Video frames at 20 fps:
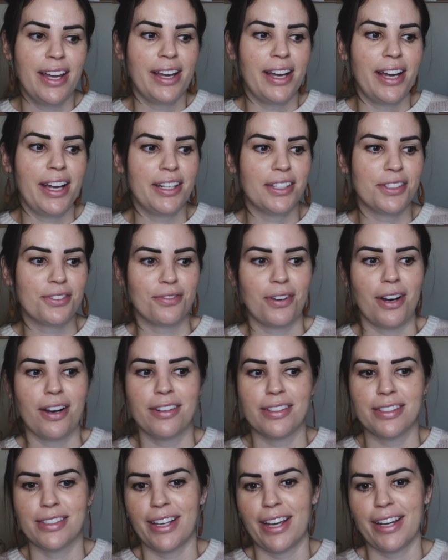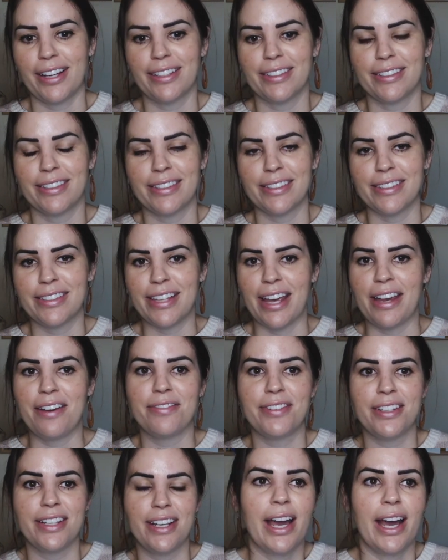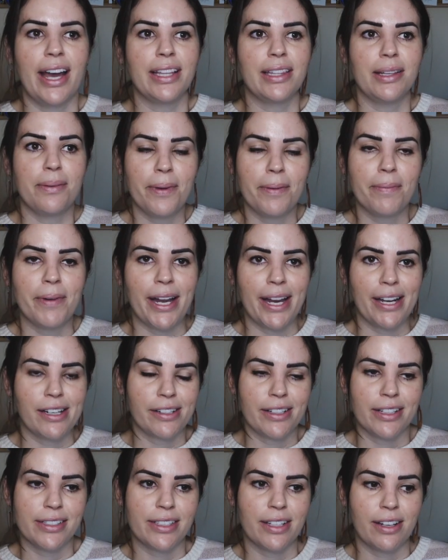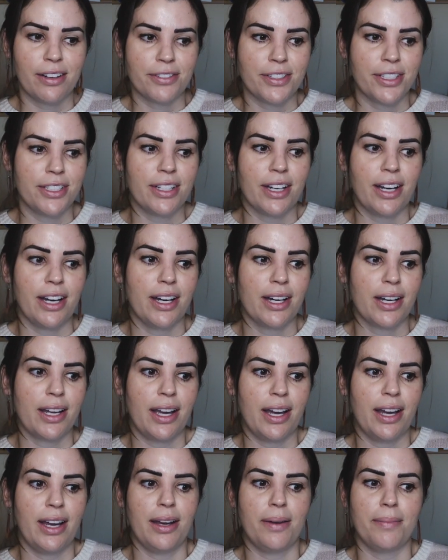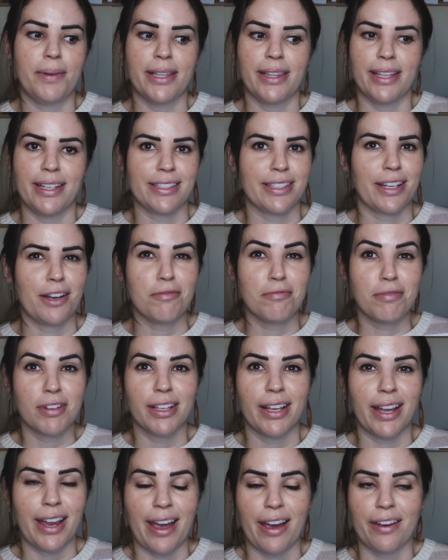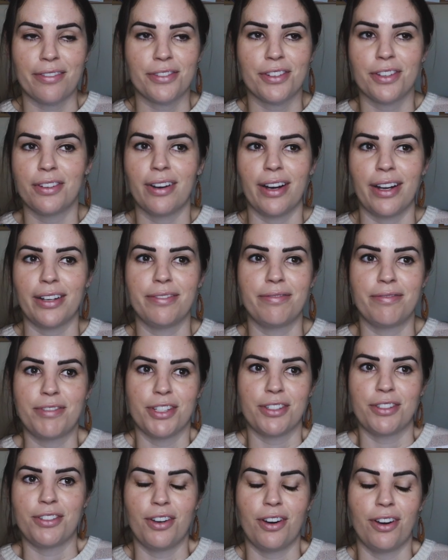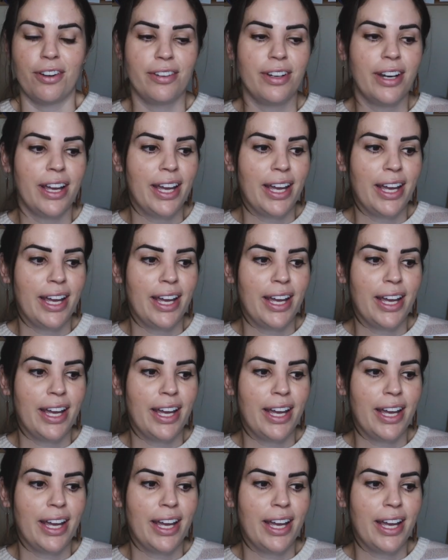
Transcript: And as far as like safety, I limit my outings after dark um, unless I really have to. I just don't.